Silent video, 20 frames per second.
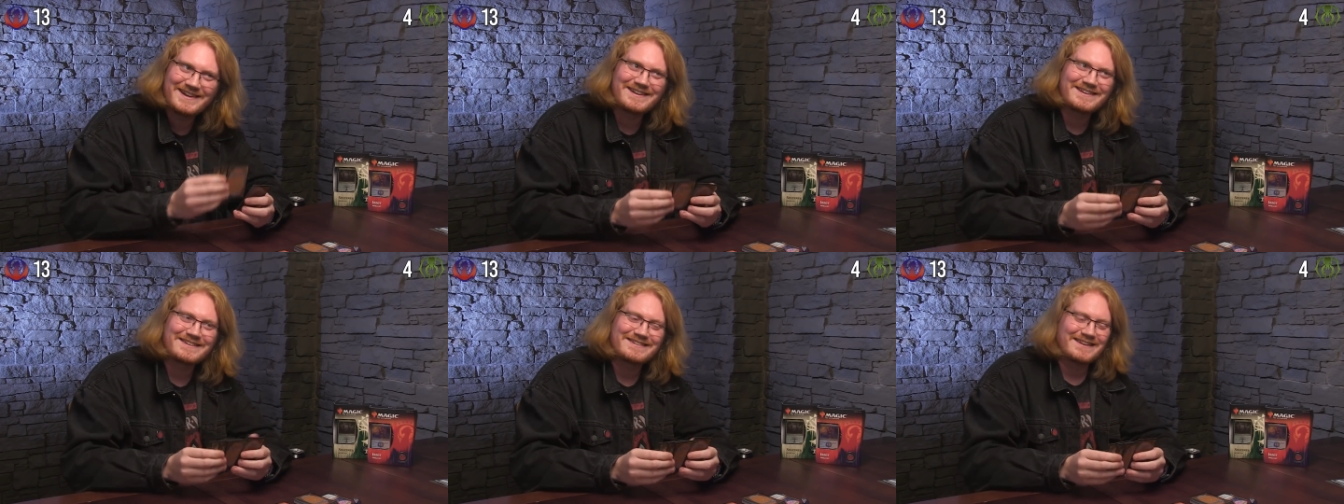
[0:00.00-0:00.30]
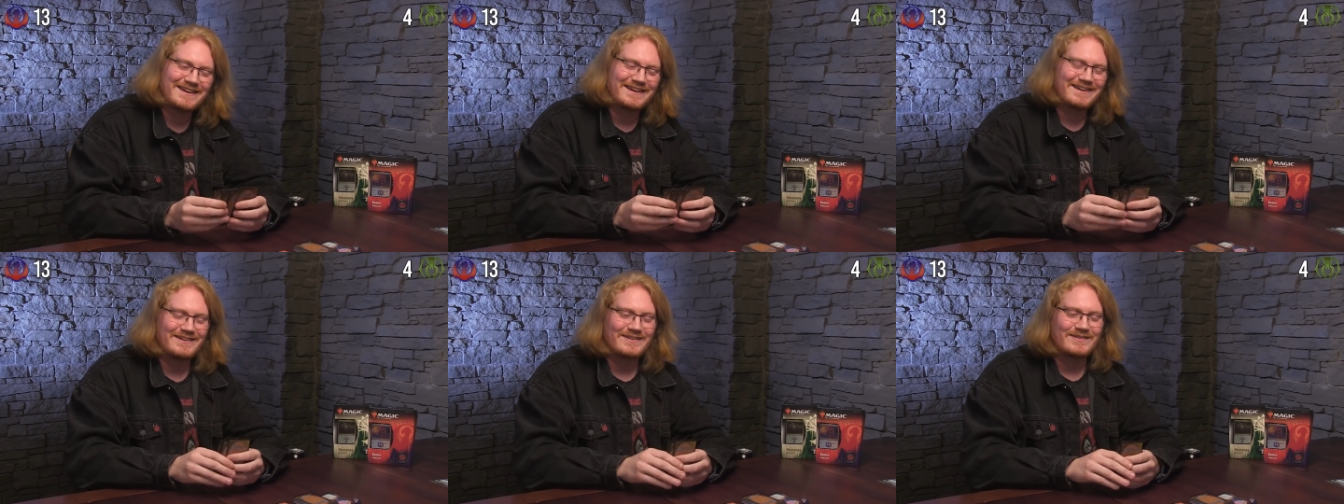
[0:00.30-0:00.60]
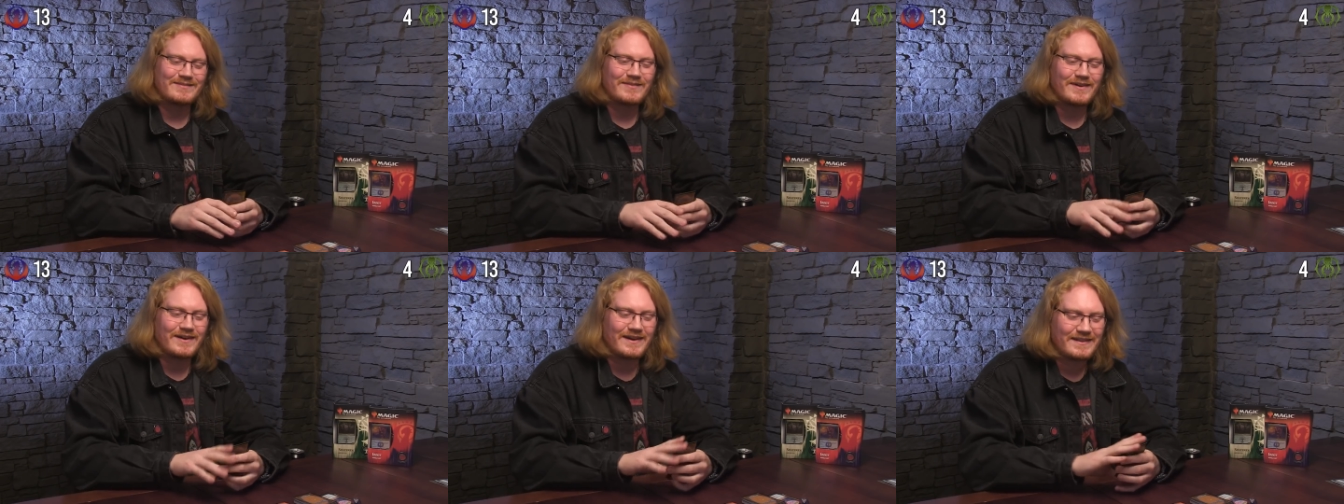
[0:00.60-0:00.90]
in a
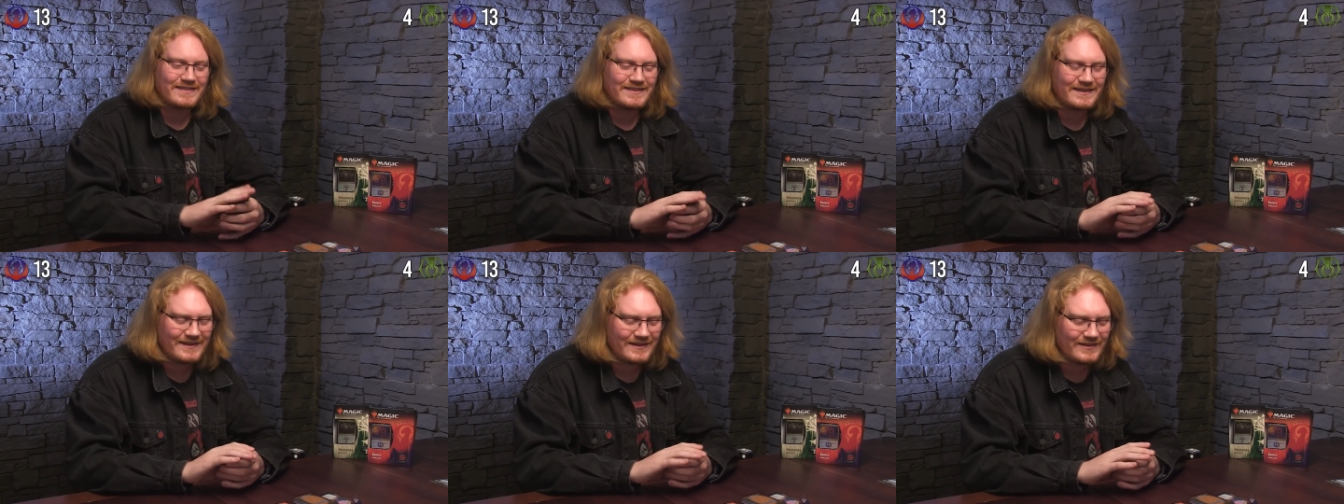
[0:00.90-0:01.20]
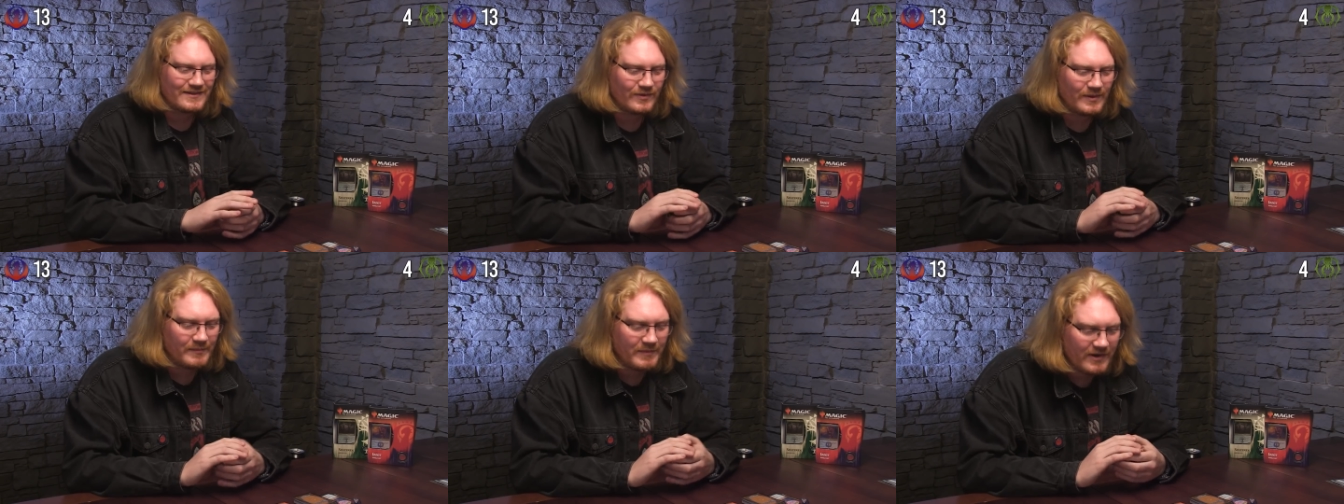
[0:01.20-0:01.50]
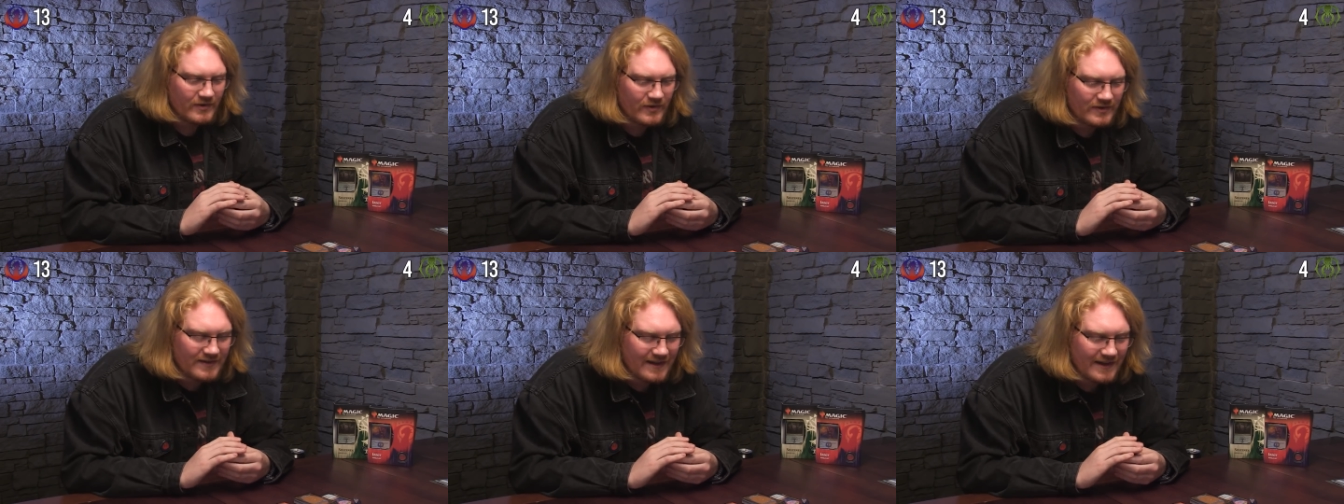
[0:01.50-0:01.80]
second. But I think I'm going
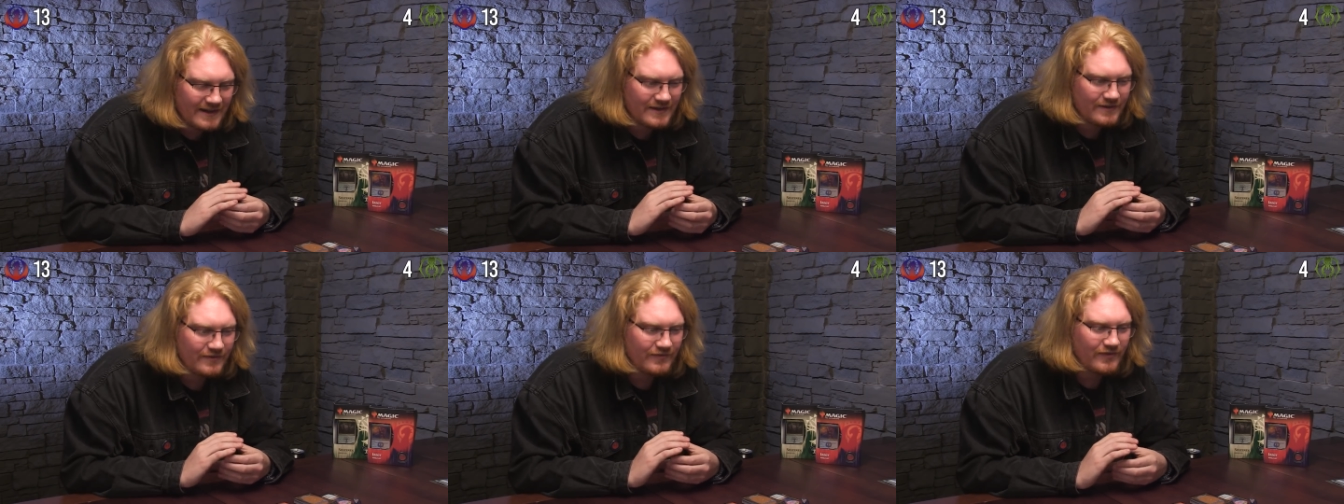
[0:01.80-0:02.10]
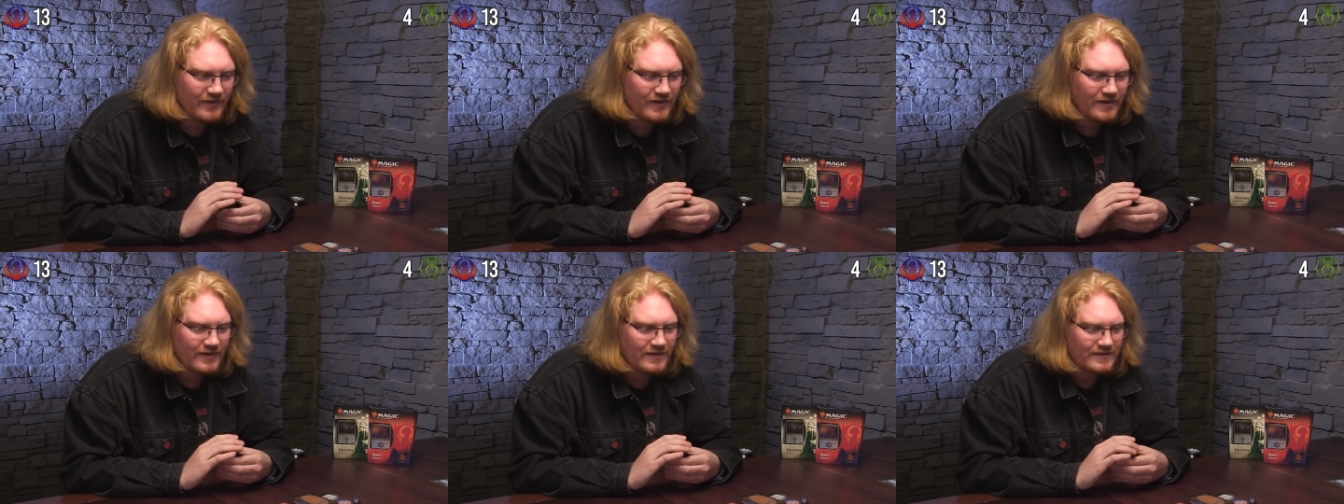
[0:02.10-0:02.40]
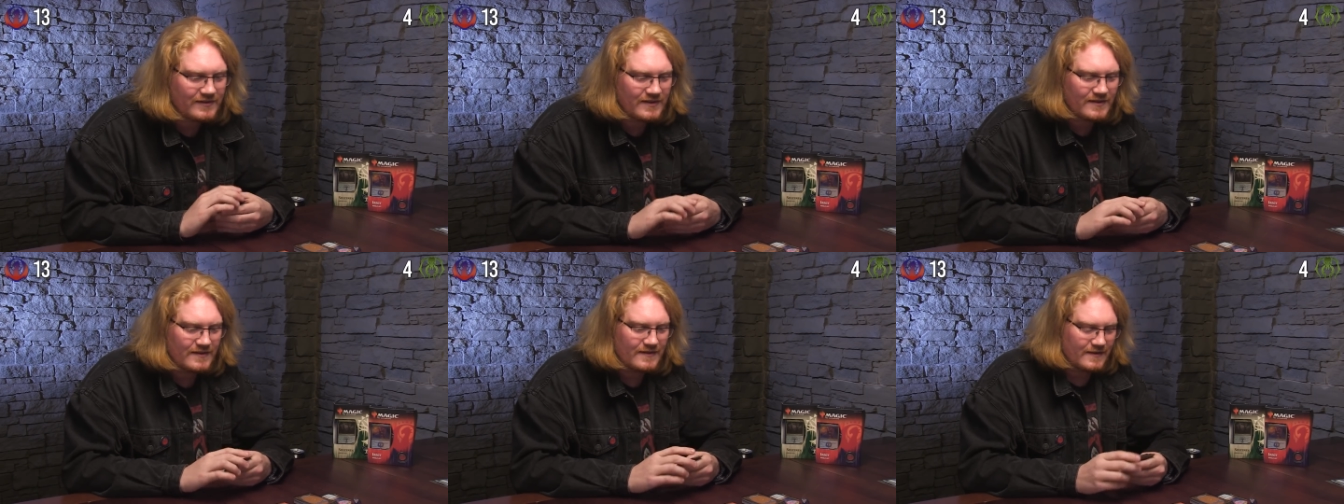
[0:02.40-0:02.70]
to attack you
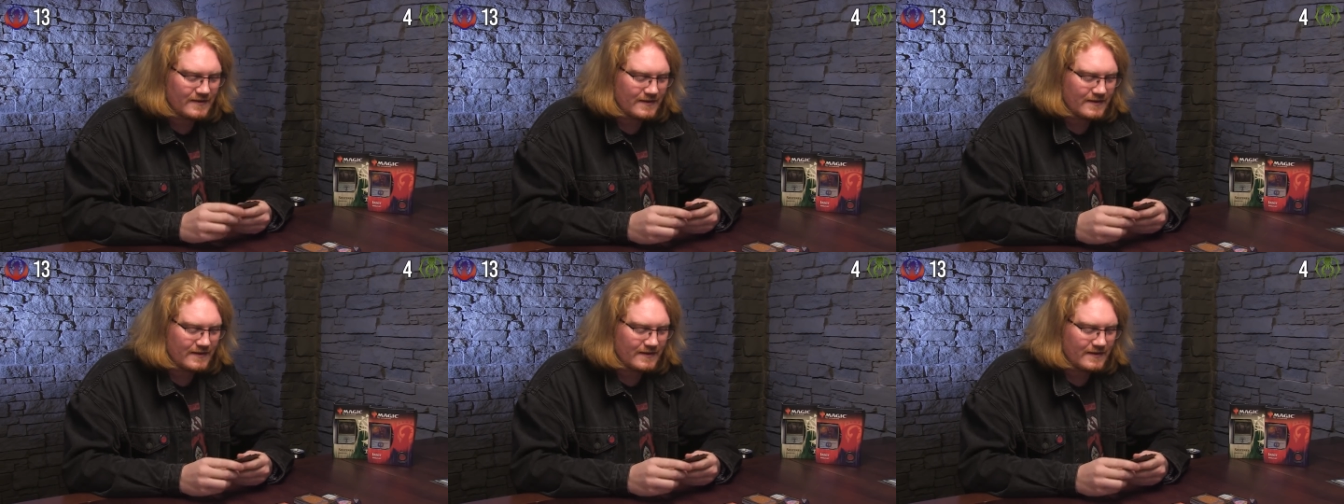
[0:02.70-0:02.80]
first.